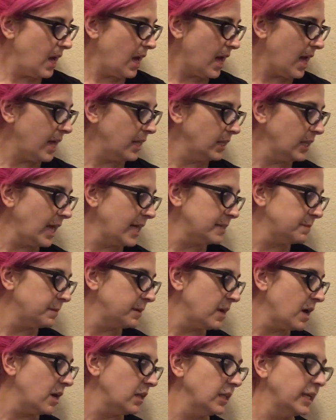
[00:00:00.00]
And last but
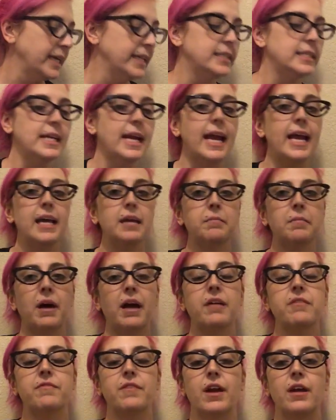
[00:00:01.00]
not least, and
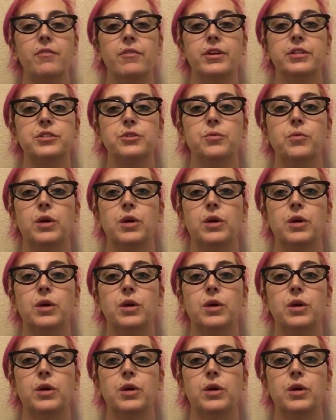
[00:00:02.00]
my favorite to